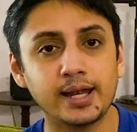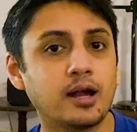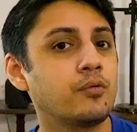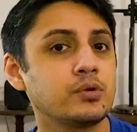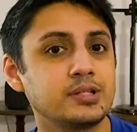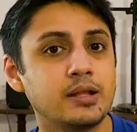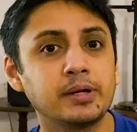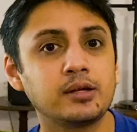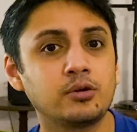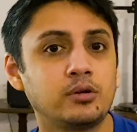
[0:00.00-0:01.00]
XR was able
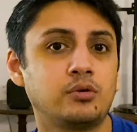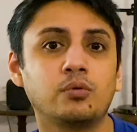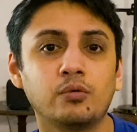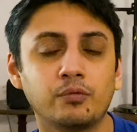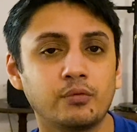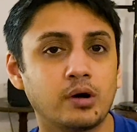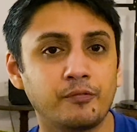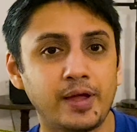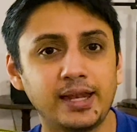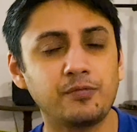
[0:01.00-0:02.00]
to do
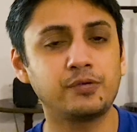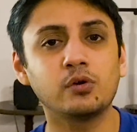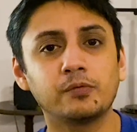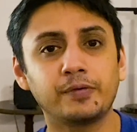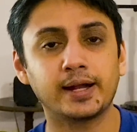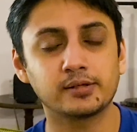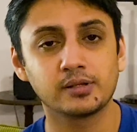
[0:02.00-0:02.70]
very few effects.